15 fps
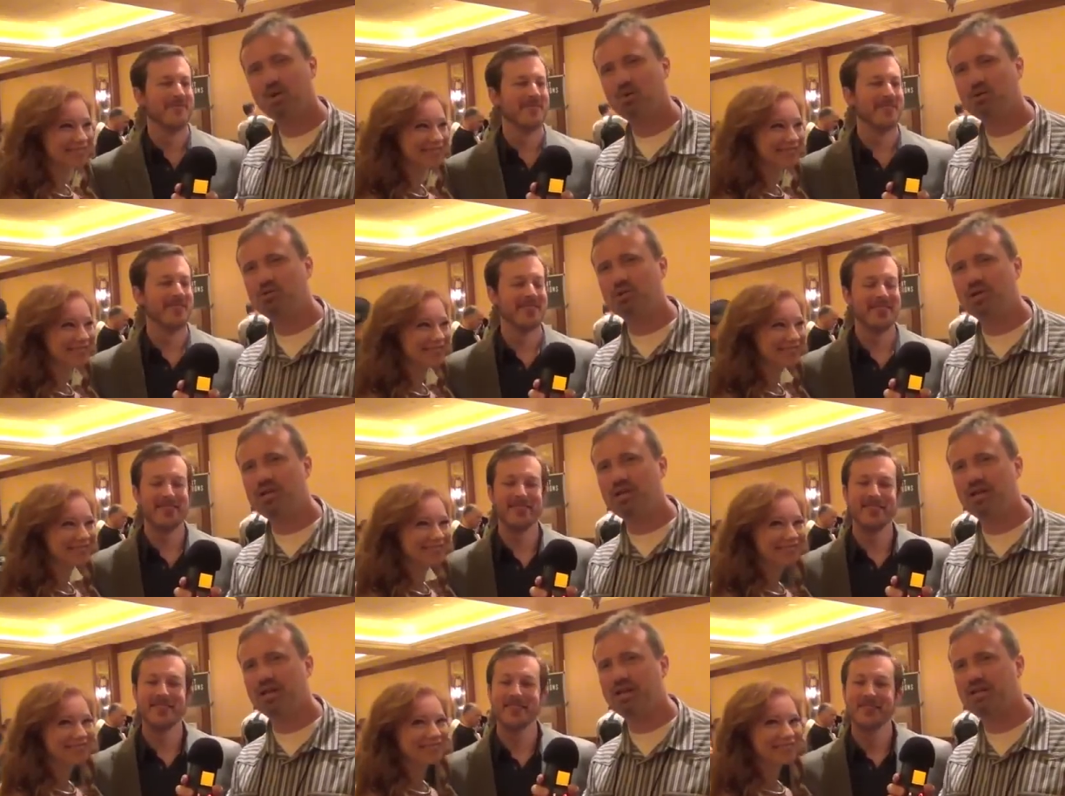Speaker 1: We're joined here
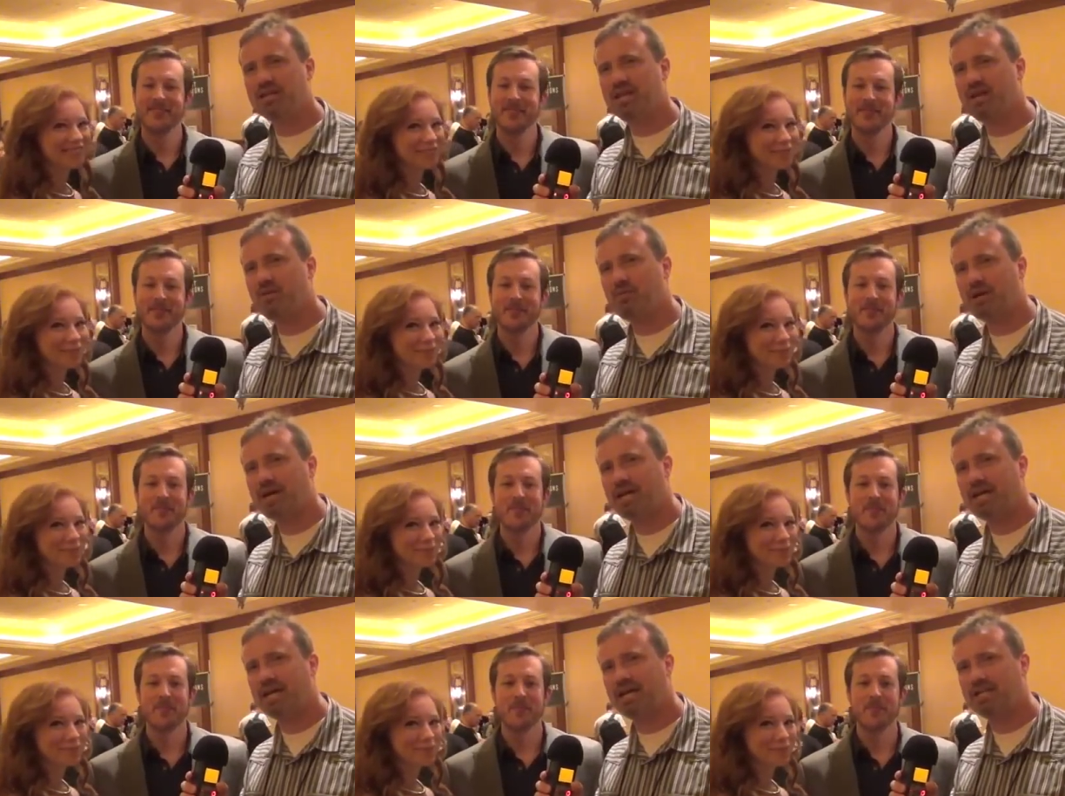again now
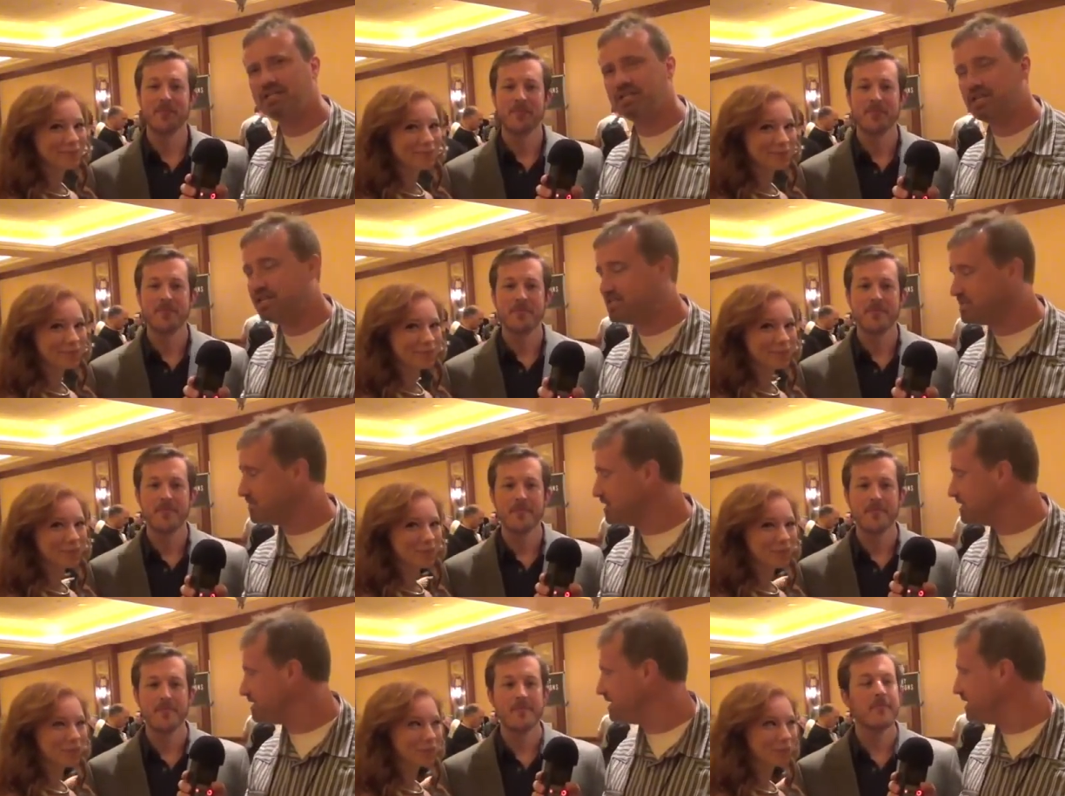by Jonny
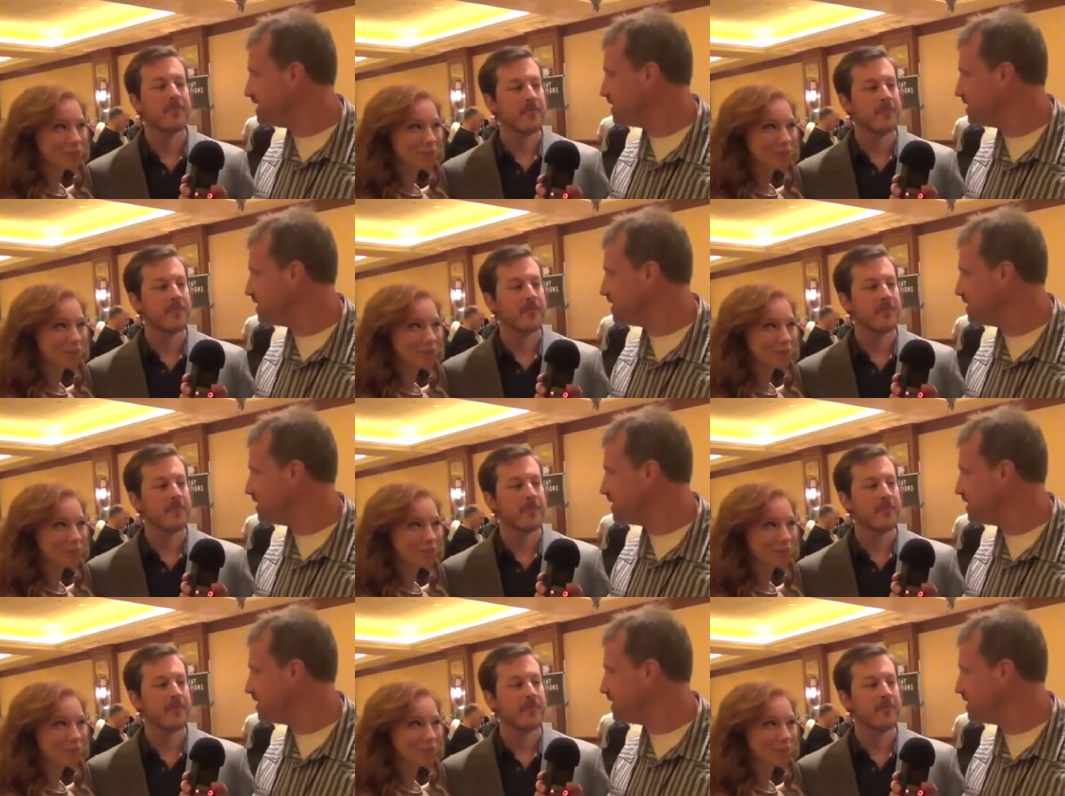Zavant and